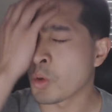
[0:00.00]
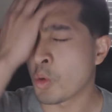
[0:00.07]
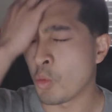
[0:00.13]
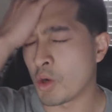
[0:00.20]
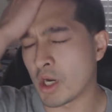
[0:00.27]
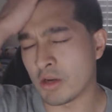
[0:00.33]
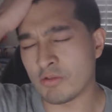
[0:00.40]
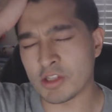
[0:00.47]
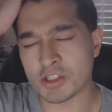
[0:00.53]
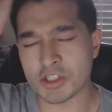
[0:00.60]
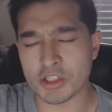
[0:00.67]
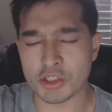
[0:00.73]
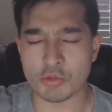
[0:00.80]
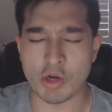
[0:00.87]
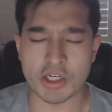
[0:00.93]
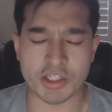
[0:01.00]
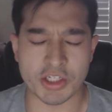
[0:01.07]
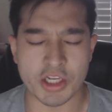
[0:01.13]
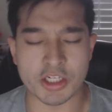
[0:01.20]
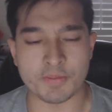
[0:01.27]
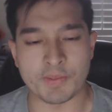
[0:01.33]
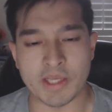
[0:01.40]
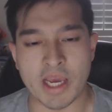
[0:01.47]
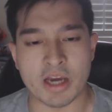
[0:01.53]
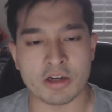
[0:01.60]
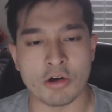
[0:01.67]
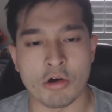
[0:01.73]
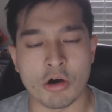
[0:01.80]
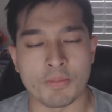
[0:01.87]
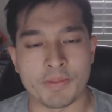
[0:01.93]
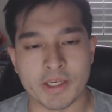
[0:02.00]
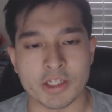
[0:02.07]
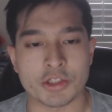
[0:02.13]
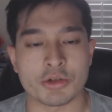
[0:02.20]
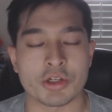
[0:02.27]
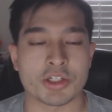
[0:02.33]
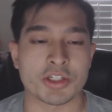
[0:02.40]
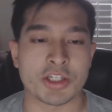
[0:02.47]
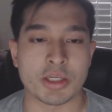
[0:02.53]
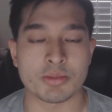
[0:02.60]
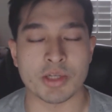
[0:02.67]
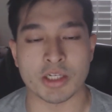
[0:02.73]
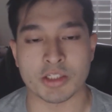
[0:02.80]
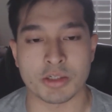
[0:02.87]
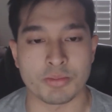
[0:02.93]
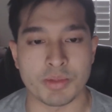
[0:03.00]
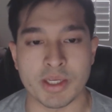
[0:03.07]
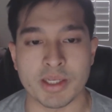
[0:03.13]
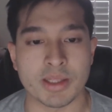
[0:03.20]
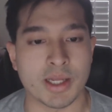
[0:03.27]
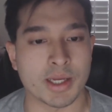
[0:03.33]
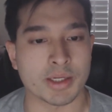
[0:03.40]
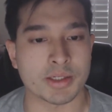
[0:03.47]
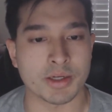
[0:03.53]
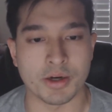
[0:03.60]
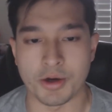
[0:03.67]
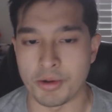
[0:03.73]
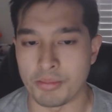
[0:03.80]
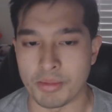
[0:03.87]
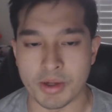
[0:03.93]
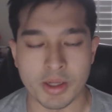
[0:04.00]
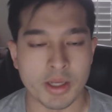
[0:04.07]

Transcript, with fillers: Whatever the situation is, Beako or Beatrice seems like to me like um